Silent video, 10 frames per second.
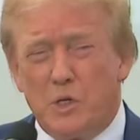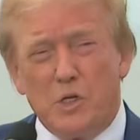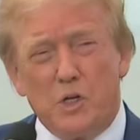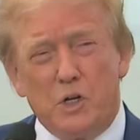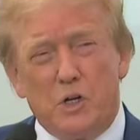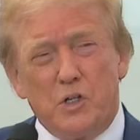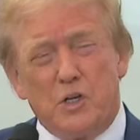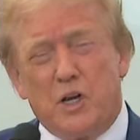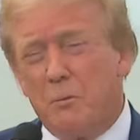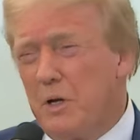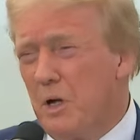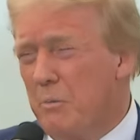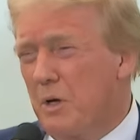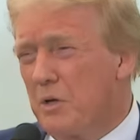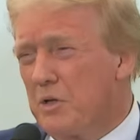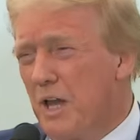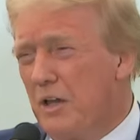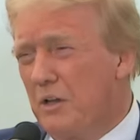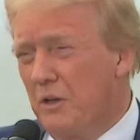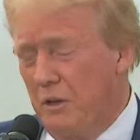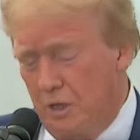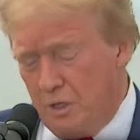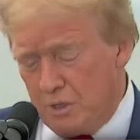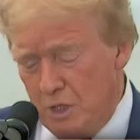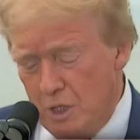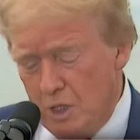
you should, because it can be no bigger scandal than this.